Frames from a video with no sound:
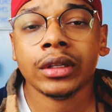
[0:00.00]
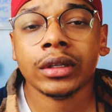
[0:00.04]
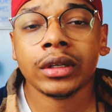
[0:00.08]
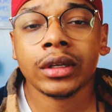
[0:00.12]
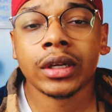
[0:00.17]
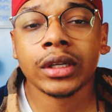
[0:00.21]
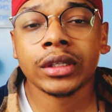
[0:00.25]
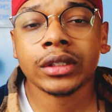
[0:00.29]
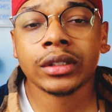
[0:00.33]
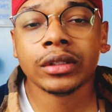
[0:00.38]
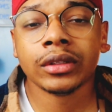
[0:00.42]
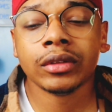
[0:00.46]

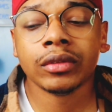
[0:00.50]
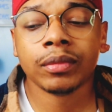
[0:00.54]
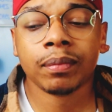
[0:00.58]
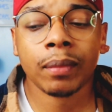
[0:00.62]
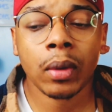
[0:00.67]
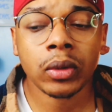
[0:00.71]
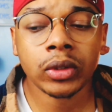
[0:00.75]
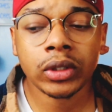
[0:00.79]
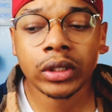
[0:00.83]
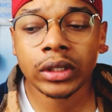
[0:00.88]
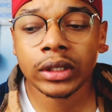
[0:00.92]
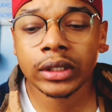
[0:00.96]
Because
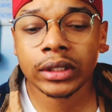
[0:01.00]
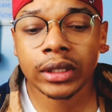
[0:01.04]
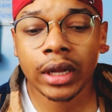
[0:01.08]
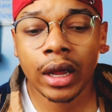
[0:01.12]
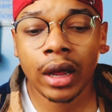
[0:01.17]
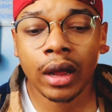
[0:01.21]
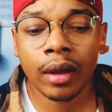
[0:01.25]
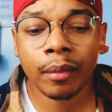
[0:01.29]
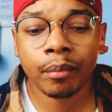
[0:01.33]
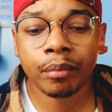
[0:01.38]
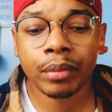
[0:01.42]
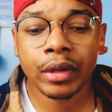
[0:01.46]
most of the
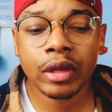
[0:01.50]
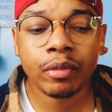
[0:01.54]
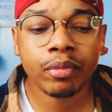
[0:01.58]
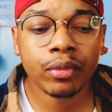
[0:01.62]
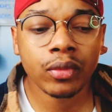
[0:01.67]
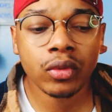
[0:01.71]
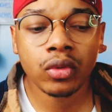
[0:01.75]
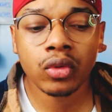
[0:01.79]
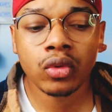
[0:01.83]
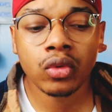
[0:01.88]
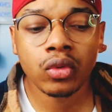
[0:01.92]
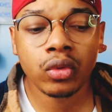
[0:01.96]
time,
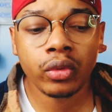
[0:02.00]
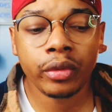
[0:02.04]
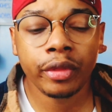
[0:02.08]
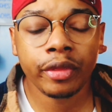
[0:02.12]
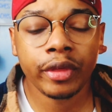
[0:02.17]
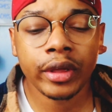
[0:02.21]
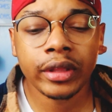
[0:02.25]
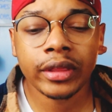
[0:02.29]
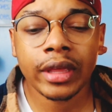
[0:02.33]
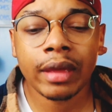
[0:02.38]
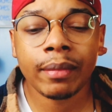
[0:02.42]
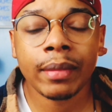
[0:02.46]
people who
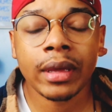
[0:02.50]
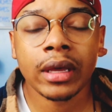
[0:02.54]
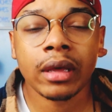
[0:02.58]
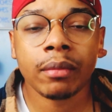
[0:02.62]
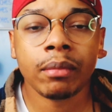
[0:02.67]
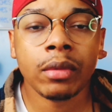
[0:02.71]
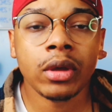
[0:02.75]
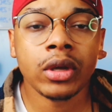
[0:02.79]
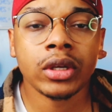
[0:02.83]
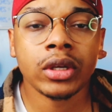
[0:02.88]
think they make $1